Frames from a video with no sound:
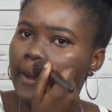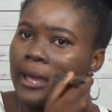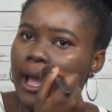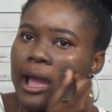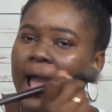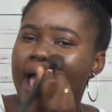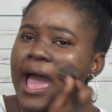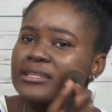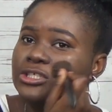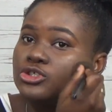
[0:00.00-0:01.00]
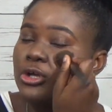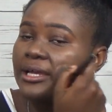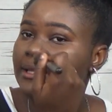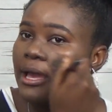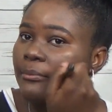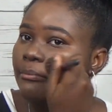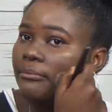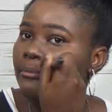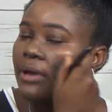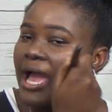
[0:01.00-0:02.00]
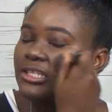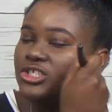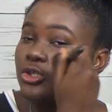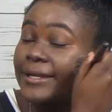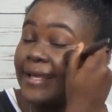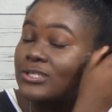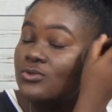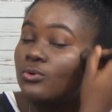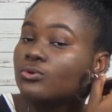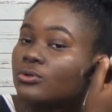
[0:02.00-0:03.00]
I had to join them. I had to join a school